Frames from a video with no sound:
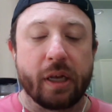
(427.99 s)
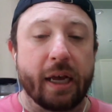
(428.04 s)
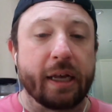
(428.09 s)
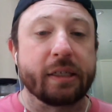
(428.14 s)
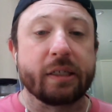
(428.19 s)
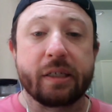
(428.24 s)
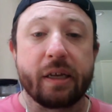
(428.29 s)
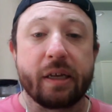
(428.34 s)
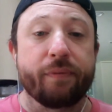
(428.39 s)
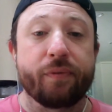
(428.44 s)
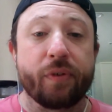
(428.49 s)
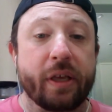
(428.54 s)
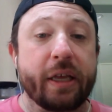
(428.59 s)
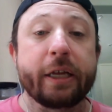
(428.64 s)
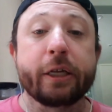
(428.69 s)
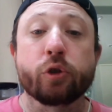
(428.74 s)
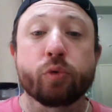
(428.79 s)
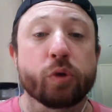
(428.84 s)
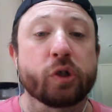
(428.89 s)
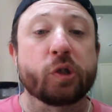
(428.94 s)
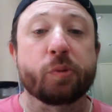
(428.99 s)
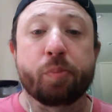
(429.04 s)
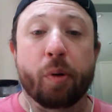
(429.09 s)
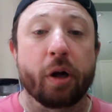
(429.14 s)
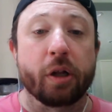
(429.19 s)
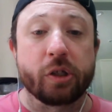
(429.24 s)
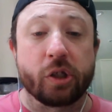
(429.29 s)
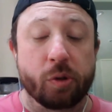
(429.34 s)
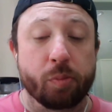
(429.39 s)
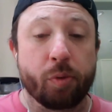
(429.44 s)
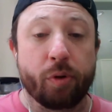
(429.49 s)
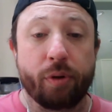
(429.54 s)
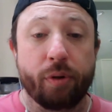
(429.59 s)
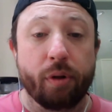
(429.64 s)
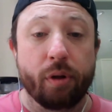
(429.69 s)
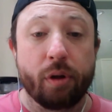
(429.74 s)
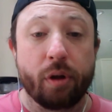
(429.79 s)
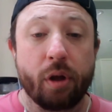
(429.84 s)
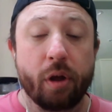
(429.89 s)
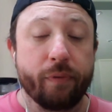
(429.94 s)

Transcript: as if he's responsible